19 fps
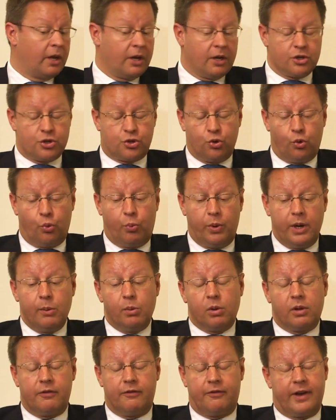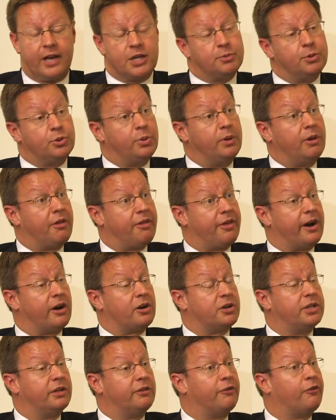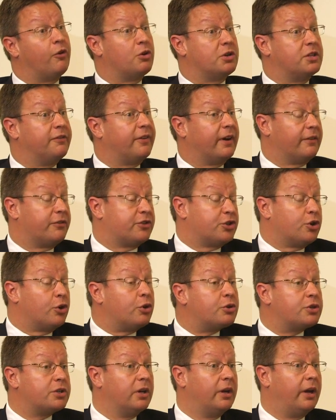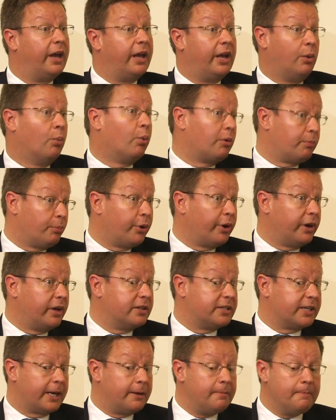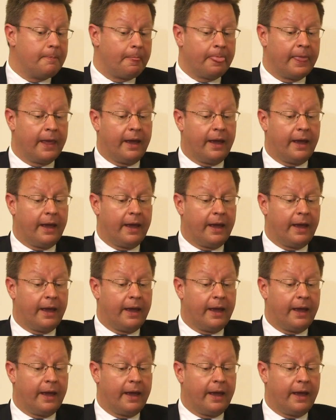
So we will invest between 30 and 45 stocks at any one point in time.